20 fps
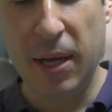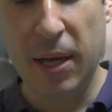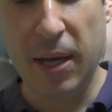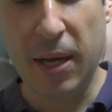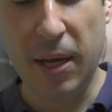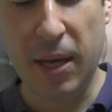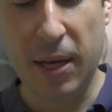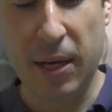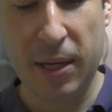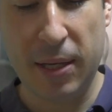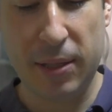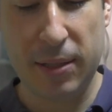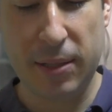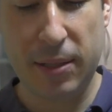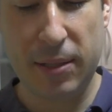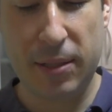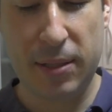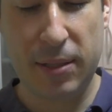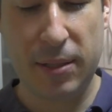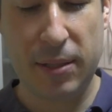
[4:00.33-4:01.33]

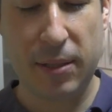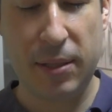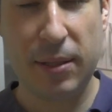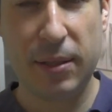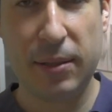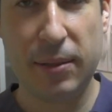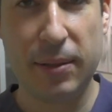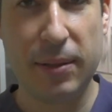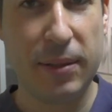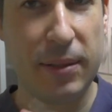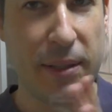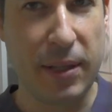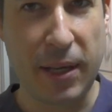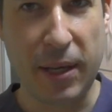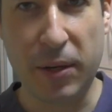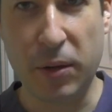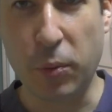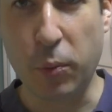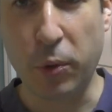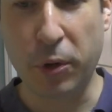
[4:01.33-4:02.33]
and
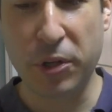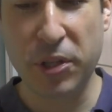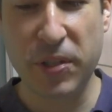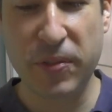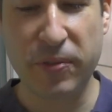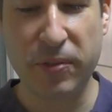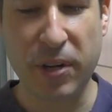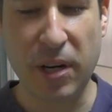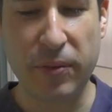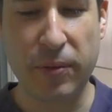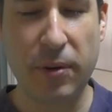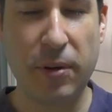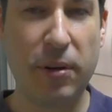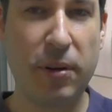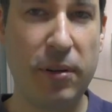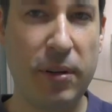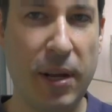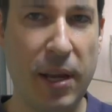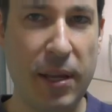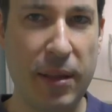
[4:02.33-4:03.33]
it works
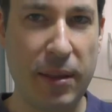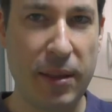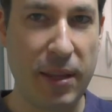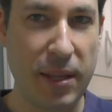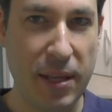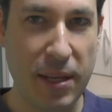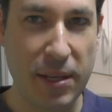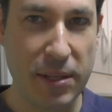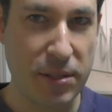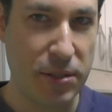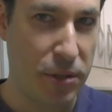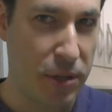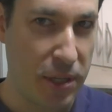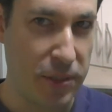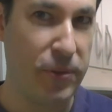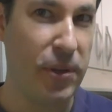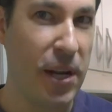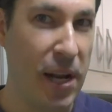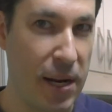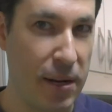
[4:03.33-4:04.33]
forever, and these you
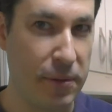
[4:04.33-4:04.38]
can run out